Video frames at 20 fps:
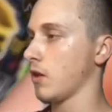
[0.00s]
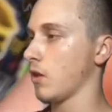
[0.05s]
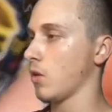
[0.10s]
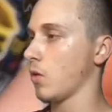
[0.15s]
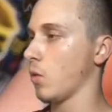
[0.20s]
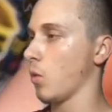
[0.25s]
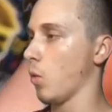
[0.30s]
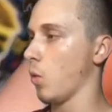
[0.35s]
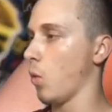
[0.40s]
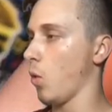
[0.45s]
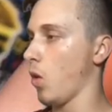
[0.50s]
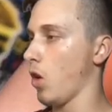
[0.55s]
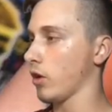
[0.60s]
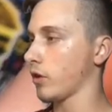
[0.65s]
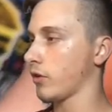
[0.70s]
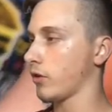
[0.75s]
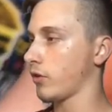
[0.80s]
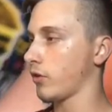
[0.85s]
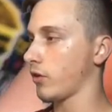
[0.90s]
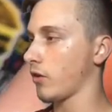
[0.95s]

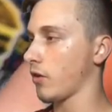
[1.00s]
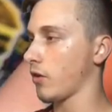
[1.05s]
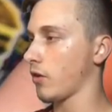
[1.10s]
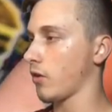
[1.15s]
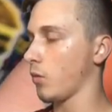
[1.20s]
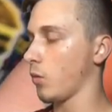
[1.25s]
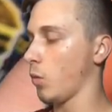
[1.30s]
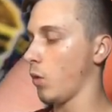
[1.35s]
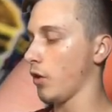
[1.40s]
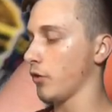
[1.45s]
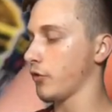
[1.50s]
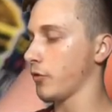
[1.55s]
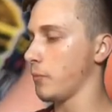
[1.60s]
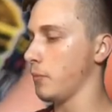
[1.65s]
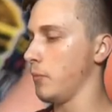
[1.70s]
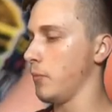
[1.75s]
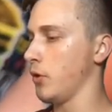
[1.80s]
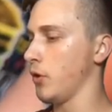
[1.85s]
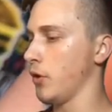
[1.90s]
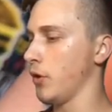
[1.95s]
What what
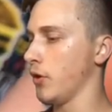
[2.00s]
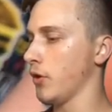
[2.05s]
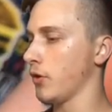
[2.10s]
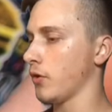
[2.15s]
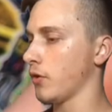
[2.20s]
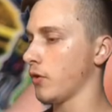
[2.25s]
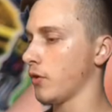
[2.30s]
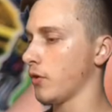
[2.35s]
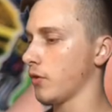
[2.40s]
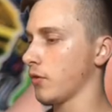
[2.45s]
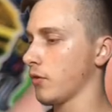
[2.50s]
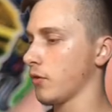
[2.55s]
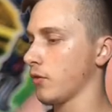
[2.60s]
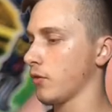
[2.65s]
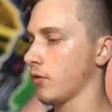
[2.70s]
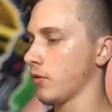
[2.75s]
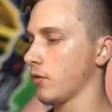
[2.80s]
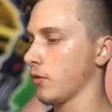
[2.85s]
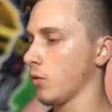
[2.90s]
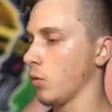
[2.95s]
mirror?
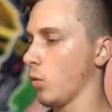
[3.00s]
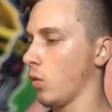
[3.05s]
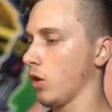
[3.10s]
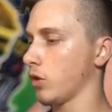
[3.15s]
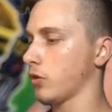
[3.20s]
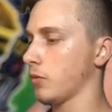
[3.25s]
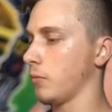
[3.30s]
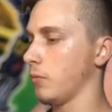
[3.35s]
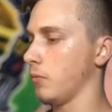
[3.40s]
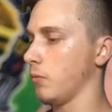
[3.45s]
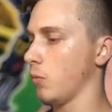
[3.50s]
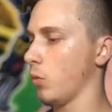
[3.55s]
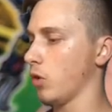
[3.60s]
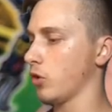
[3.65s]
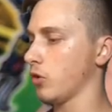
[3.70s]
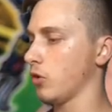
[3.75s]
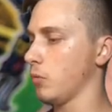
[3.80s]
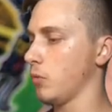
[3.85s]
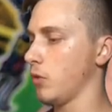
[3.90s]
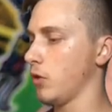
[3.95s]
what
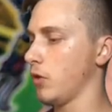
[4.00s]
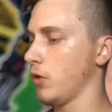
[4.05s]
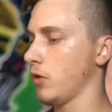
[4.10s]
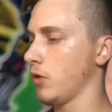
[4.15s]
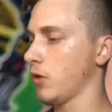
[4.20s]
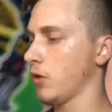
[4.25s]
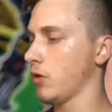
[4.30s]
what on mirror?